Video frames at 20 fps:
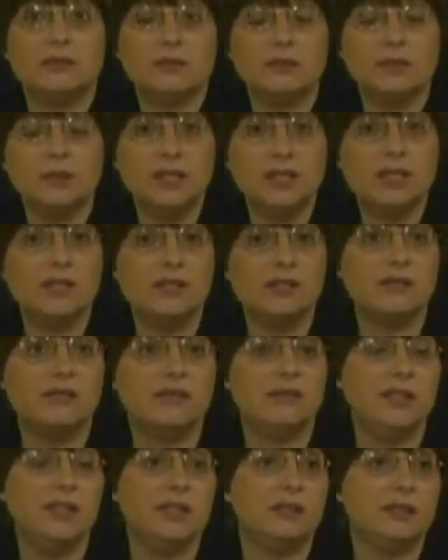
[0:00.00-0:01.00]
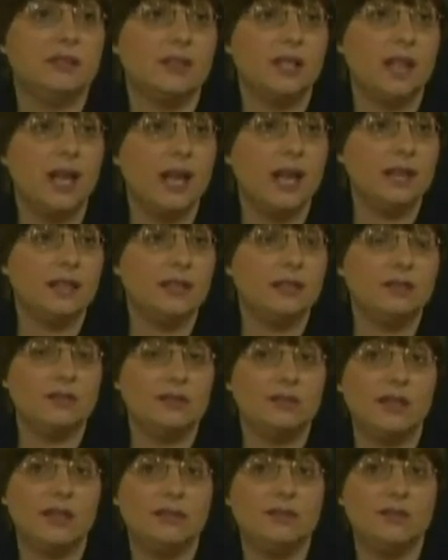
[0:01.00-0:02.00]
release the fear and lack in
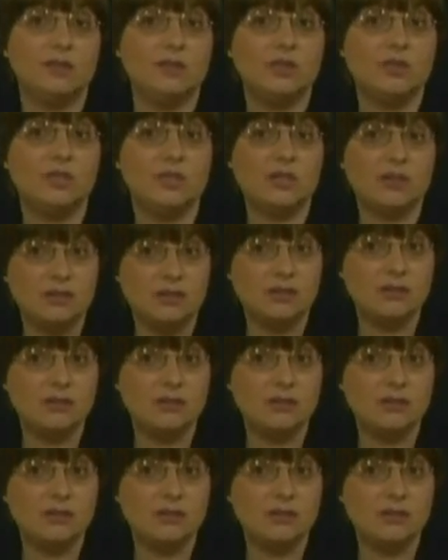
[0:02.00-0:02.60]
your life, you just